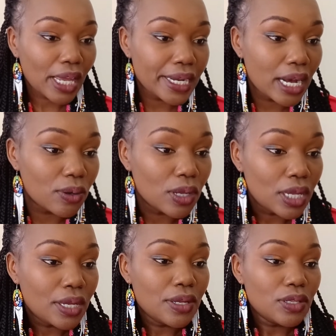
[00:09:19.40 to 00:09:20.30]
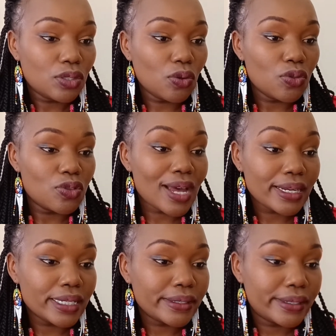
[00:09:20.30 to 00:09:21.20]
Now, so
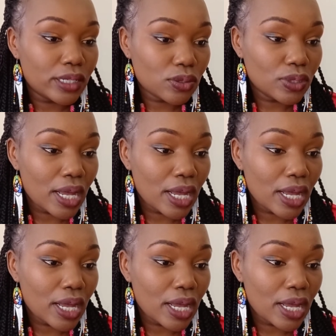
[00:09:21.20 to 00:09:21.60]
that is TESOL.